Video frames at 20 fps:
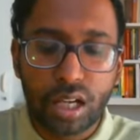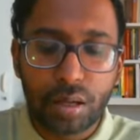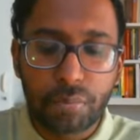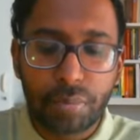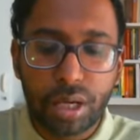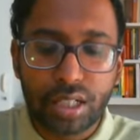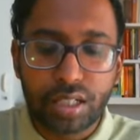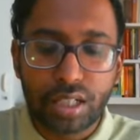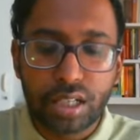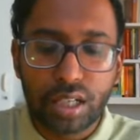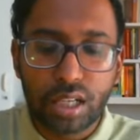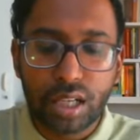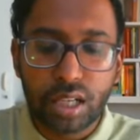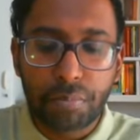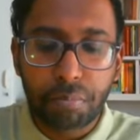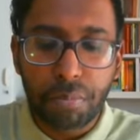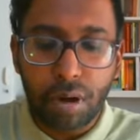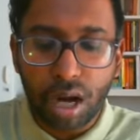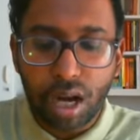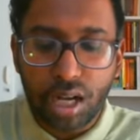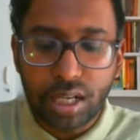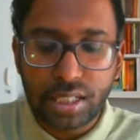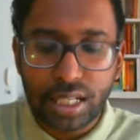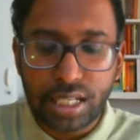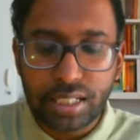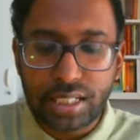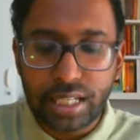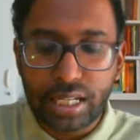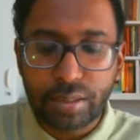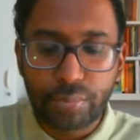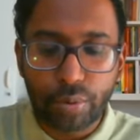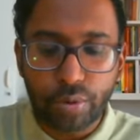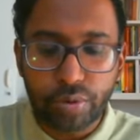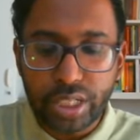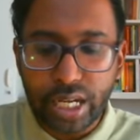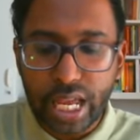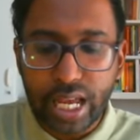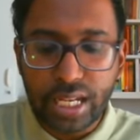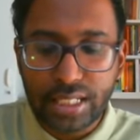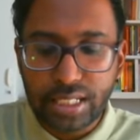But Mars, I said,
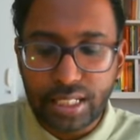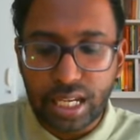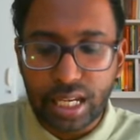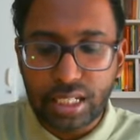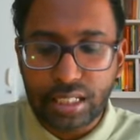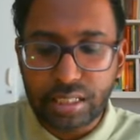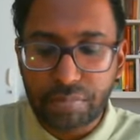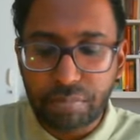protects us.